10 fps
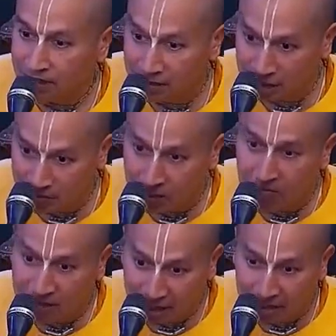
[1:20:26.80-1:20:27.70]
rather than
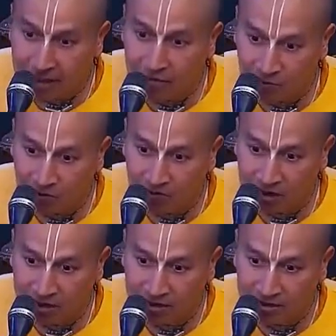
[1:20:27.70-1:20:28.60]
becoming angry upon
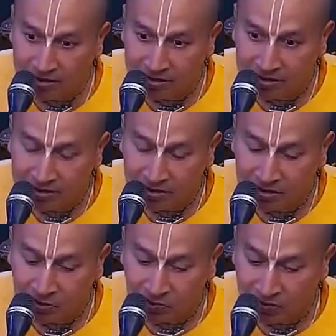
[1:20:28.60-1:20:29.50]
me.
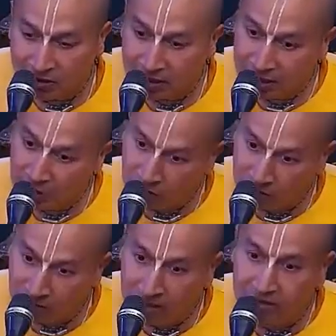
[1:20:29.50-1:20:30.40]
So we will get into a
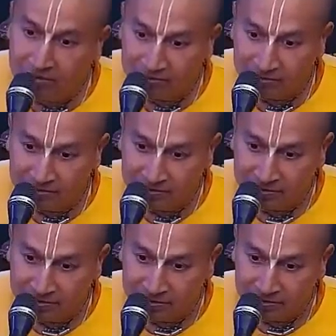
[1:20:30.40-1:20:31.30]
debate.
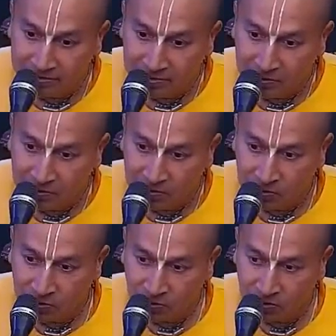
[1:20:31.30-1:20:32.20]

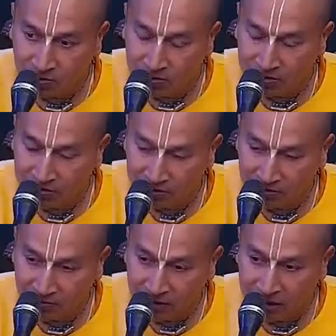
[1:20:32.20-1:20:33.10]
So
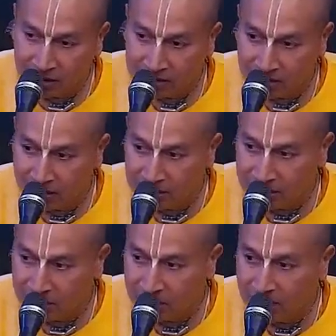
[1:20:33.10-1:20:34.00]
when Agastya
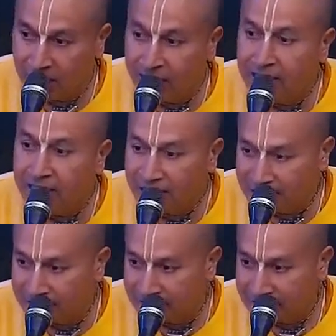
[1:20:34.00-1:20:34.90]
Rishi became
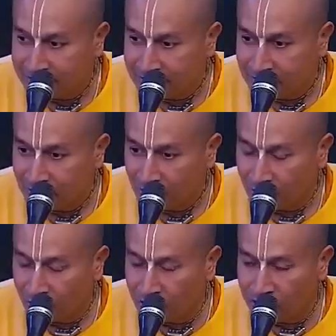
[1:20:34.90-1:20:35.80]
angry
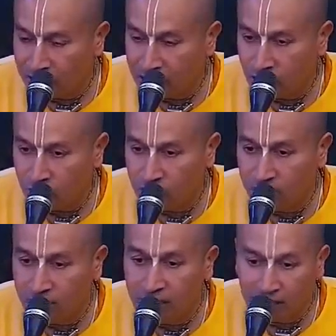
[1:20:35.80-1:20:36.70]
on Indradumna
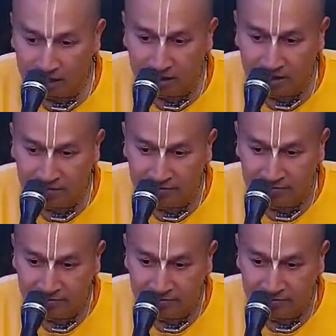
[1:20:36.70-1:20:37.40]
Maharaj,